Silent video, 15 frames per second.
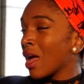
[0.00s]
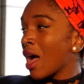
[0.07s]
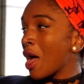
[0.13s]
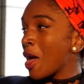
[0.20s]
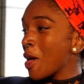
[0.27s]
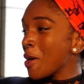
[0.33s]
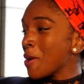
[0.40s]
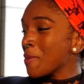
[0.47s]

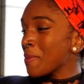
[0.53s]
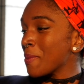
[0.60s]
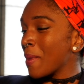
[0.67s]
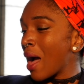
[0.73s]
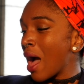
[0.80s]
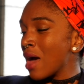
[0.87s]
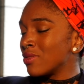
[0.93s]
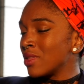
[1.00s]
And
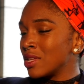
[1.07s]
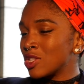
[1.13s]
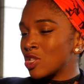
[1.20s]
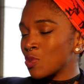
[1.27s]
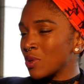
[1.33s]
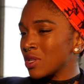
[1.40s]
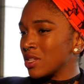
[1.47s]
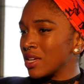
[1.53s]
then
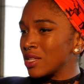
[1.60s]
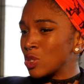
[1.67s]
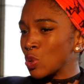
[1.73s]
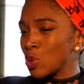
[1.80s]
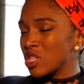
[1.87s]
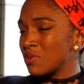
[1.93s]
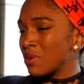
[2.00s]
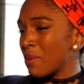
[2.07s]
someone started to
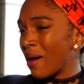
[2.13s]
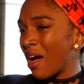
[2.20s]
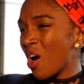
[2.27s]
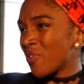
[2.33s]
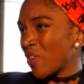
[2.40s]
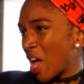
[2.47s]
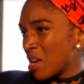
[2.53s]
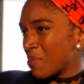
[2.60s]
talk to me about,
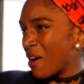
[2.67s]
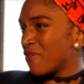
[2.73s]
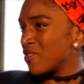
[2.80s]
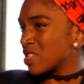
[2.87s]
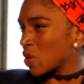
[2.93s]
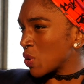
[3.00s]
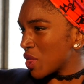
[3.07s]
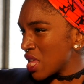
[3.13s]
have you heard about
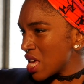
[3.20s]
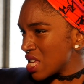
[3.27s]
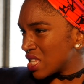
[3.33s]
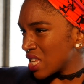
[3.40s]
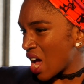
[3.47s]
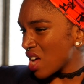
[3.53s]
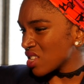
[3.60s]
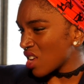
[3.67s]
physical
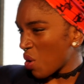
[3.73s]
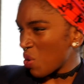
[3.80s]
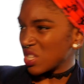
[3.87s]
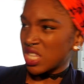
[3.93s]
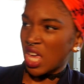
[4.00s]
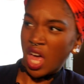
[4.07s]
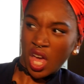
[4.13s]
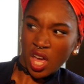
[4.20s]
theatre? I was like, what's
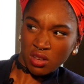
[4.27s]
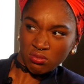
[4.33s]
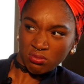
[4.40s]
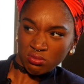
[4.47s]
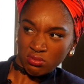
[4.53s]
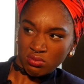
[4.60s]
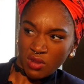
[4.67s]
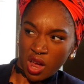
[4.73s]
that?
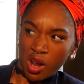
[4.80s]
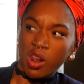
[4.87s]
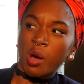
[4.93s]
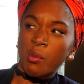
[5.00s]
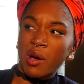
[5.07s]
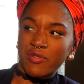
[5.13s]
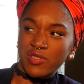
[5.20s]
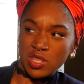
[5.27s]
I don't know
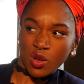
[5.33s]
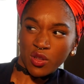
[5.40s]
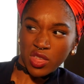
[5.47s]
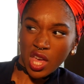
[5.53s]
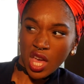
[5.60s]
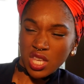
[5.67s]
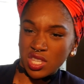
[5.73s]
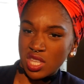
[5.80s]
about physical
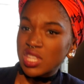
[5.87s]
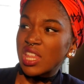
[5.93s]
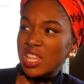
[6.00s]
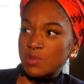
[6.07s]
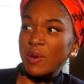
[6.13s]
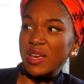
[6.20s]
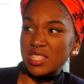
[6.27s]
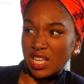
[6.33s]
theatre. So
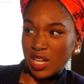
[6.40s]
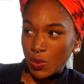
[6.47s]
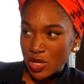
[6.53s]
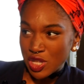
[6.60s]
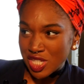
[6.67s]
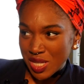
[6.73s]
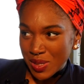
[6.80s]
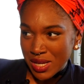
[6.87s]
that's basically what
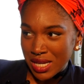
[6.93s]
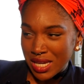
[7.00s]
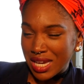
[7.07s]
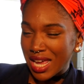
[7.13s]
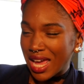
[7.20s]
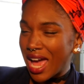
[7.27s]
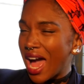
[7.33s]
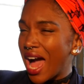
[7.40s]
you're doing.
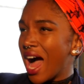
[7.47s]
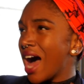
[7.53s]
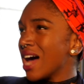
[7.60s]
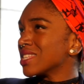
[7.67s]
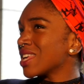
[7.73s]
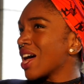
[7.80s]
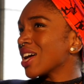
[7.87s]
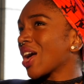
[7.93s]
I
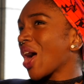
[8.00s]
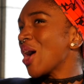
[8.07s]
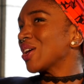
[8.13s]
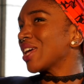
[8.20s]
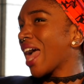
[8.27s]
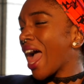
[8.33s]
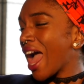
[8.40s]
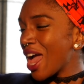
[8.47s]
was like,
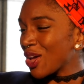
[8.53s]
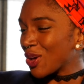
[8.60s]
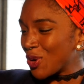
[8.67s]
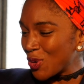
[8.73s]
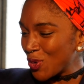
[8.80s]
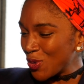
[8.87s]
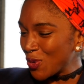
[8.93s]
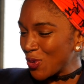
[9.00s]
okay,
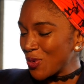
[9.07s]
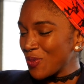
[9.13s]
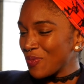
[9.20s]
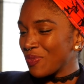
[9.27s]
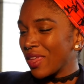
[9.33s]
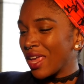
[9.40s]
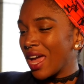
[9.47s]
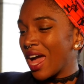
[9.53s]
cool.
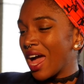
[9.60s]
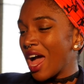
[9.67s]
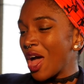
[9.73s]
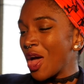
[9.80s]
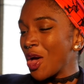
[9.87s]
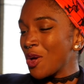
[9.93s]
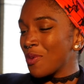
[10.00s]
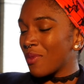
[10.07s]

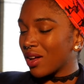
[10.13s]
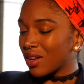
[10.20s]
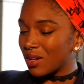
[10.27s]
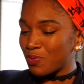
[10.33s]
I